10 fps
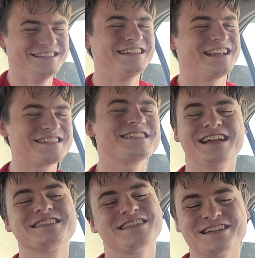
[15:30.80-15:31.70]

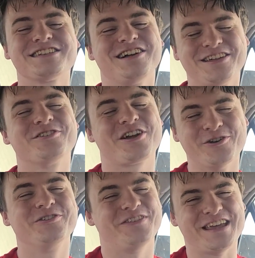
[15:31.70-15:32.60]
that's our little
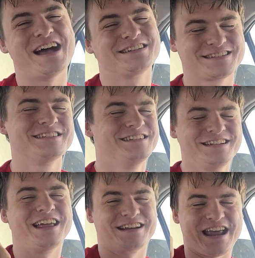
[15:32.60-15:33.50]
code for yes.
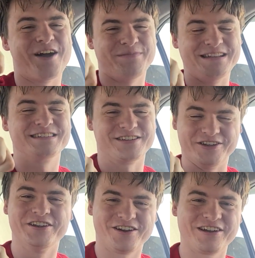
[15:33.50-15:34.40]
Like down means good
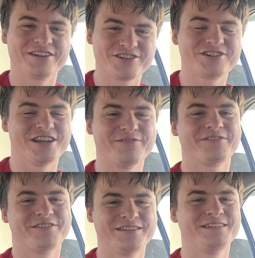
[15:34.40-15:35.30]
in our relationship.
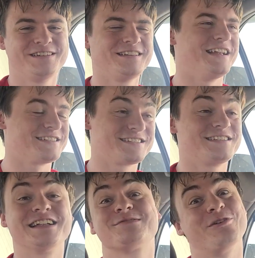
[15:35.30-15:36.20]

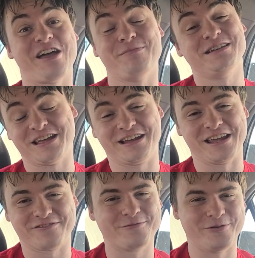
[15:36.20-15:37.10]
That's what I've been
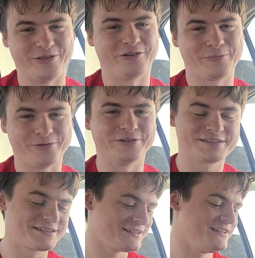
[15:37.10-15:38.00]
taking from all the
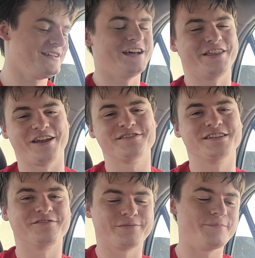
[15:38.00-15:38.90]
reports that I've seen
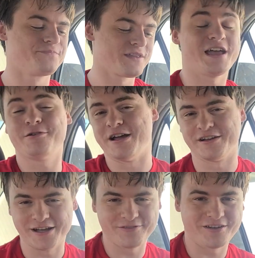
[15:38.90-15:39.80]
from it. Anyway,
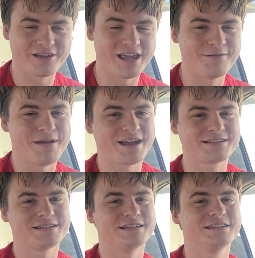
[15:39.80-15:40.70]
I'm gonna head back
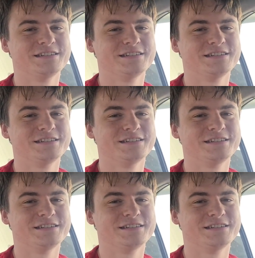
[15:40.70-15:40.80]
to